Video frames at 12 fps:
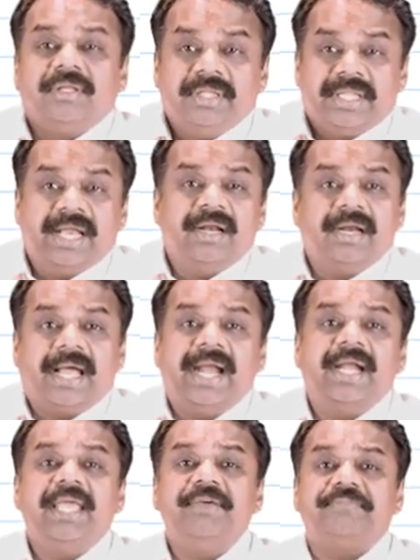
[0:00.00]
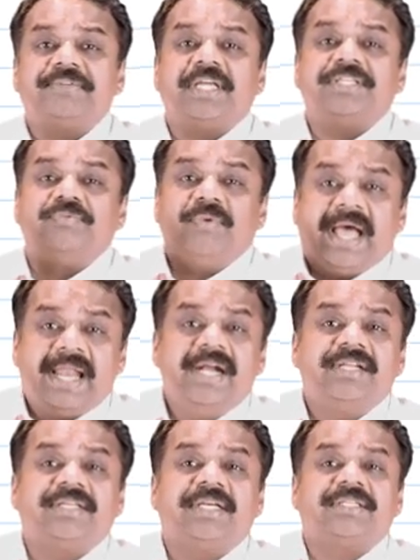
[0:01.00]
then and if such
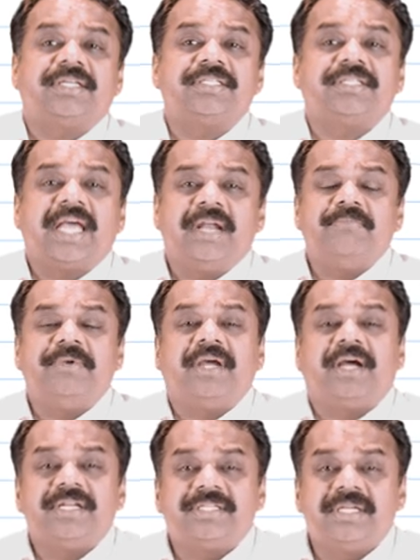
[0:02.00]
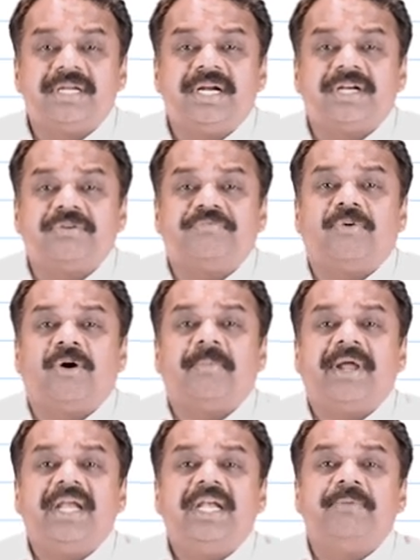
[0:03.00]
valid sections can be considered to form
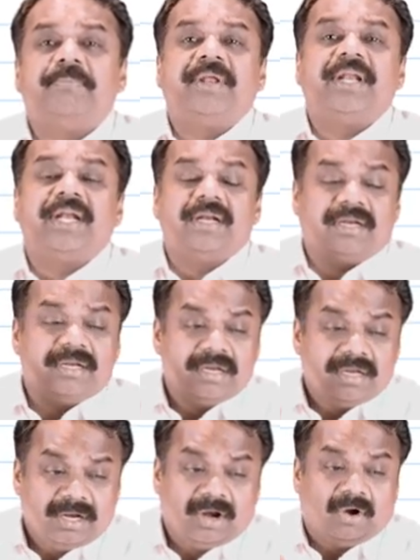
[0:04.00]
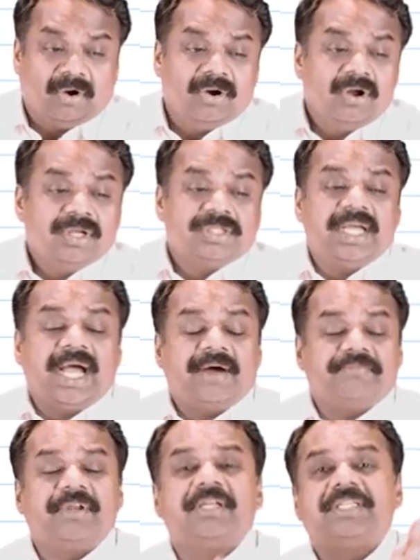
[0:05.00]
an independent law, see
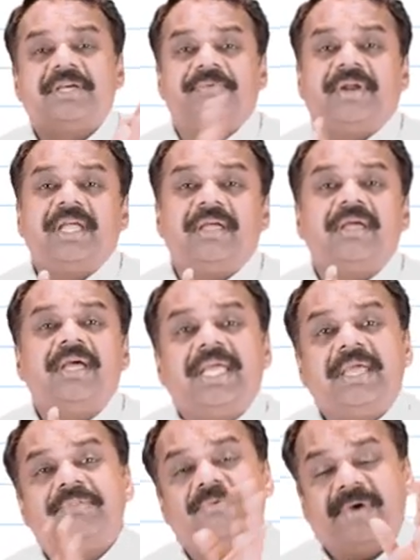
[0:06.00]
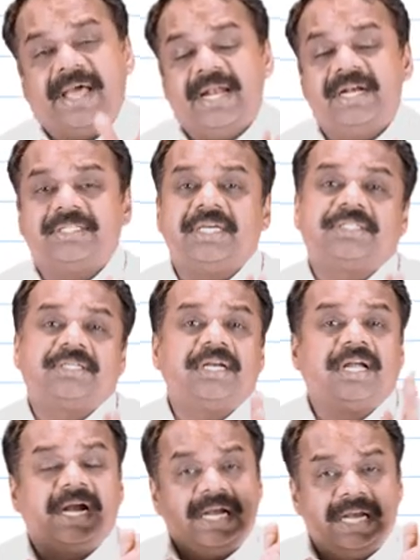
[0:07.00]
after severing, if the valid section
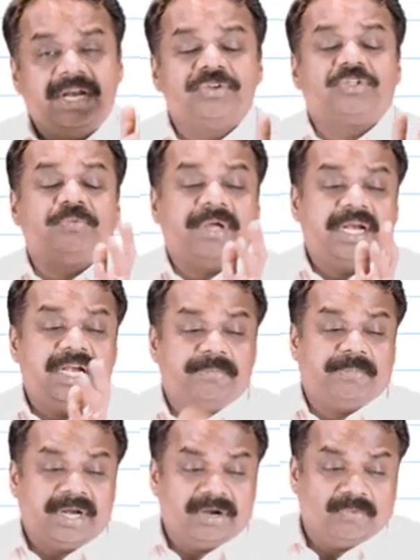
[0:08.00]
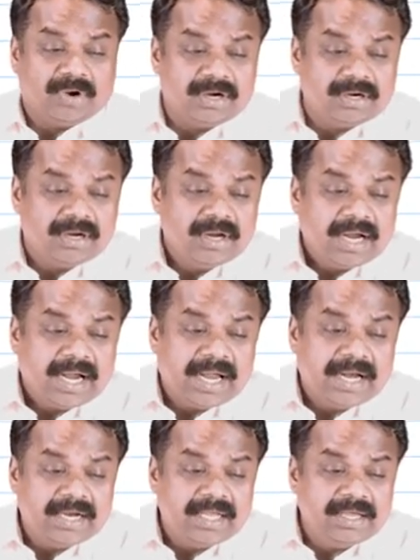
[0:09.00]
continues to be an independent one,
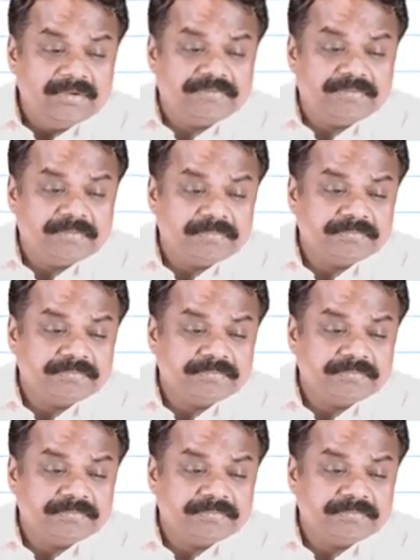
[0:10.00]
and if